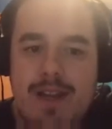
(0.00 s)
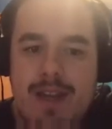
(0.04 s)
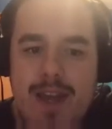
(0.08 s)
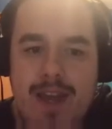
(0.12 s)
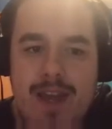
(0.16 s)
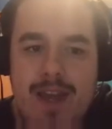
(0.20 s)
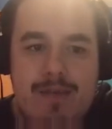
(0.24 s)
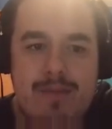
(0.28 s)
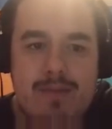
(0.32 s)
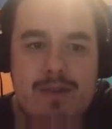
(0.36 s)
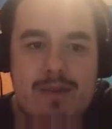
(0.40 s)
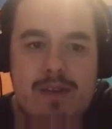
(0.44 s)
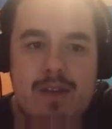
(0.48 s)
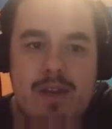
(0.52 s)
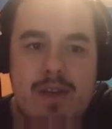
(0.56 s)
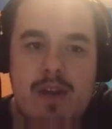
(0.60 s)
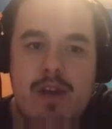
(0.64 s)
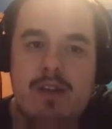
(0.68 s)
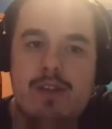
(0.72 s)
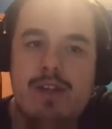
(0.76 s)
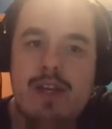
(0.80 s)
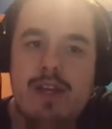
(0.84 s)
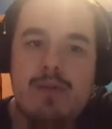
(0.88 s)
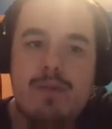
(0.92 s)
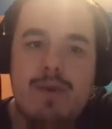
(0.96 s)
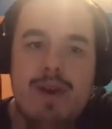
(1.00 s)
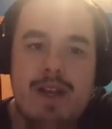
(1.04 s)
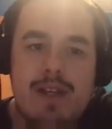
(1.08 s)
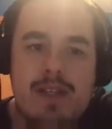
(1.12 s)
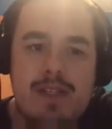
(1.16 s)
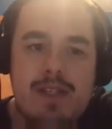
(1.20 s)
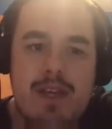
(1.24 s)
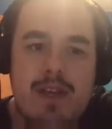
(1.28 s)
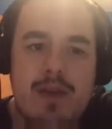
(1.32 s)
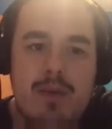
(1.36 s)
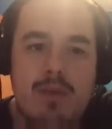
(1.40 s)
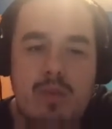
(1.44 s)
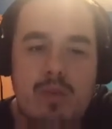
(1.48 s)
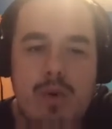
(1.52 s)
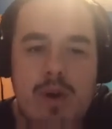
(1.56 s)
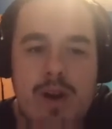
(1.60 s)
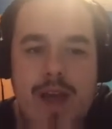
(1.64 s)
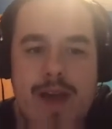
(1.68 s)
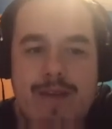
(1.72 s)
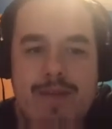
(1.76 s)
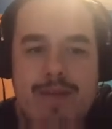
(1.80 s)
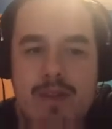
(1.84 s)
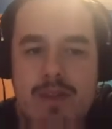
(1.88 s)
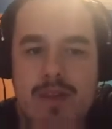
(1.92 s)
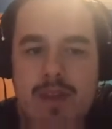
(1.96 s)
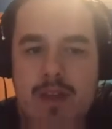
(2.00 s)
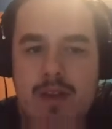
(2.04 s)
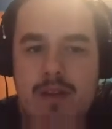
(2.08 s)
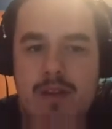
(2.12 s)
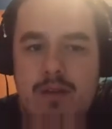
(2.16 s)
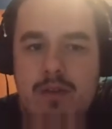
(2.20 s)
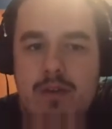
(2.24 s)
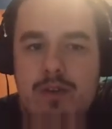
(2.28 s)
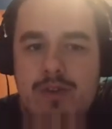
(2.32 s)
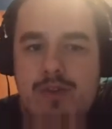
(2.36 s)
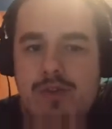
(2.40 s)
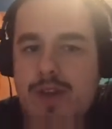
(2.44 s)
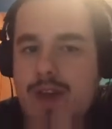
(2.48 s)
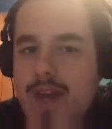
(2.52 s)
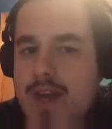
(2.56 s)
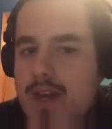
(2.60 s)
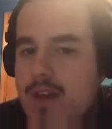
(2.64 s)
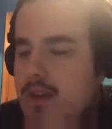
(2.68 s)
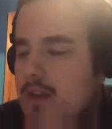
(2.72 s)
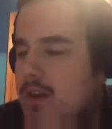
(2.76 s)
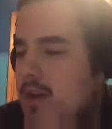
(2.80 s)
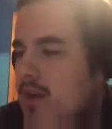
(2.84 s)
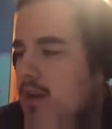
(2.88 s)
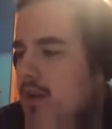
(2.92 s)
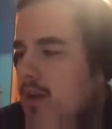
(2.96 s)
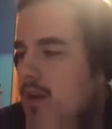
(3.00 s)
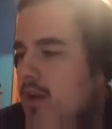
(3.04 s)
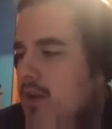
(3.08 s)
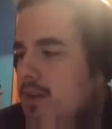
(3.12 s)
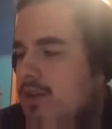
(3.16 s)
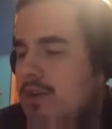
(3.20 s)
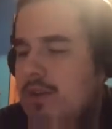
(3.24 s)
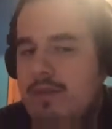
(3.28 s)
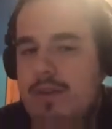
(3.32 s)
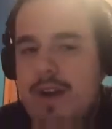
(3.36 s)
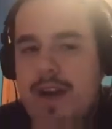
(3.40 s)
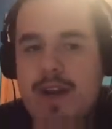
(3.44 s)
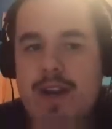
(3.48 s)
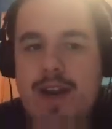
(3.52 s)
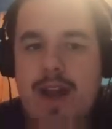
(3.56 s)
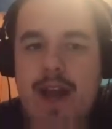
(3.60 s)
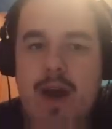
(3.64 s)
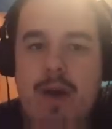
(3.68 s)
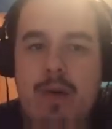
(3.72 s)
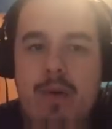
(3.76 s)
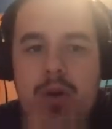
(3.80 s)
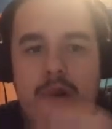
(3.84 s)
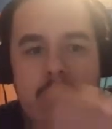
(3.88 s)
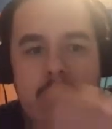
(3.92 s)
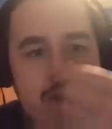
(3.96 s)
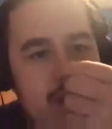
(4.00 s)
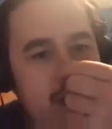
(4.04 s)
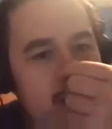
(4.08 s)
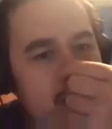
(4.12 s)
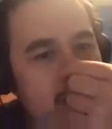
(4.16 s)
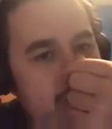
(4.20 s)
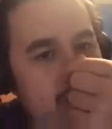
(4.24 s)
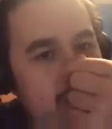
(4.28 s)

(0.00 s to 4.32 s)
games. So I just want to see what everything looks like. So right now we're going to take a